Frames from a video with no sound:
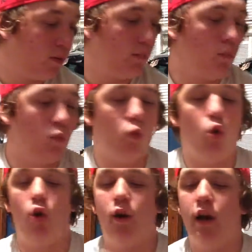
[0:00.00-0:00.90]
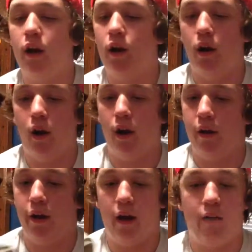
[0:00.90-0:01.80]
some Warrior.
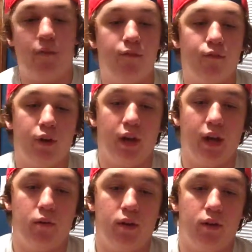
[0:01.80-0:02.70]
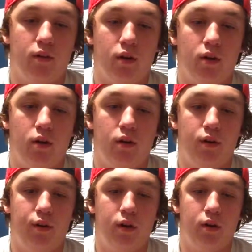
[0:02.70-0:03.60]
I even forget what these are
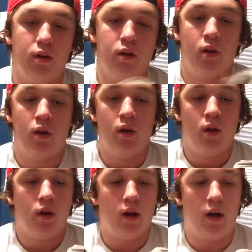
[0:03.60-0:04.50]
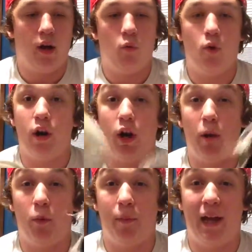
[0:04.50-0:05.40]
called. Uh, Warrior
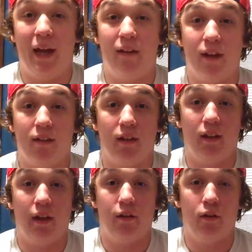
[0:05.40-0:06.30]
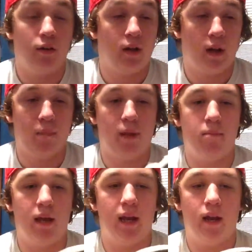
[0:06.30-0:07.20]
elbow pads, nice and little. I play
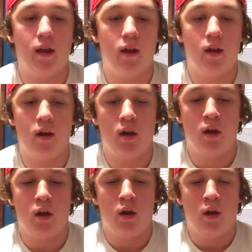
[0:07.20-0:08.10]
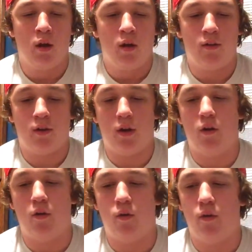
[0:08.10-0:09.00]
midi,
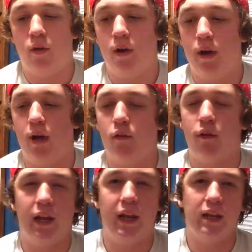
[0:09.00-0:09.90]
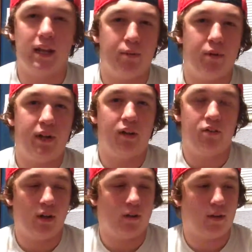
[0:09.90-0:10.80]
so I don't really need a lot of
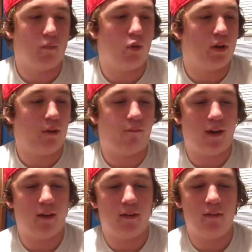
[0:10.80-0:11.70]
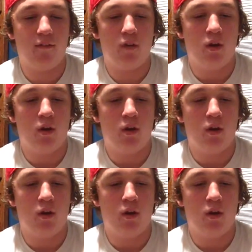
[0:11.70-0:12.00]
protection because I'm more defensive.